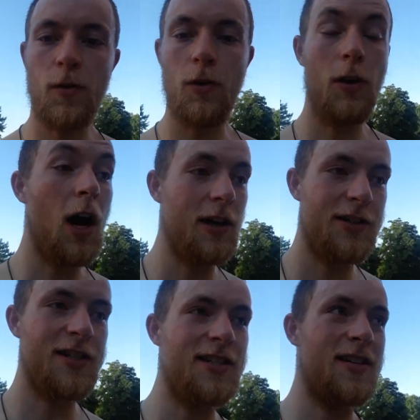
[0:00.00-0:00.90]
or
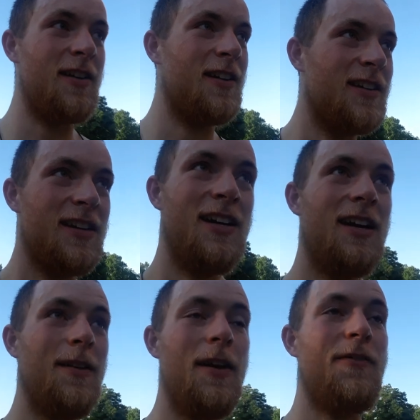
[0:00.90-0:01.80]
goddesses,
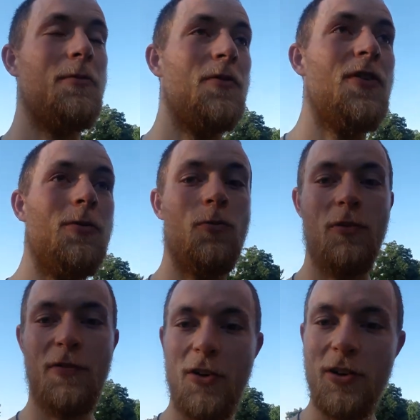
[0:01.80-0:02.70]
if I'm refer
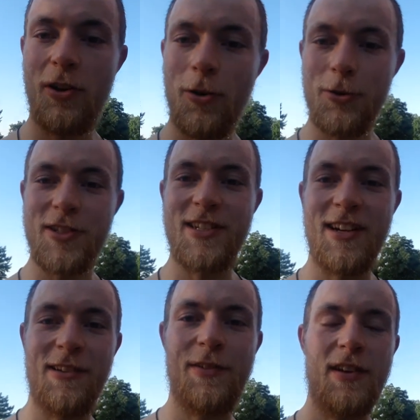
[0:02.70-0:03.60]
referring to girls and
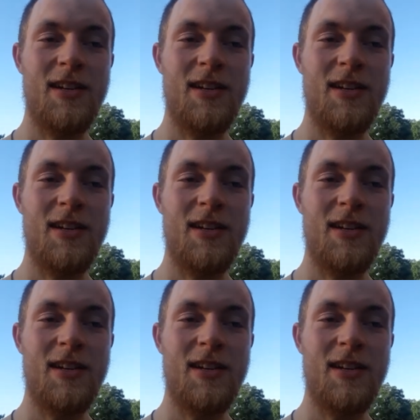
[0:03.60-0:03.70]
stuff.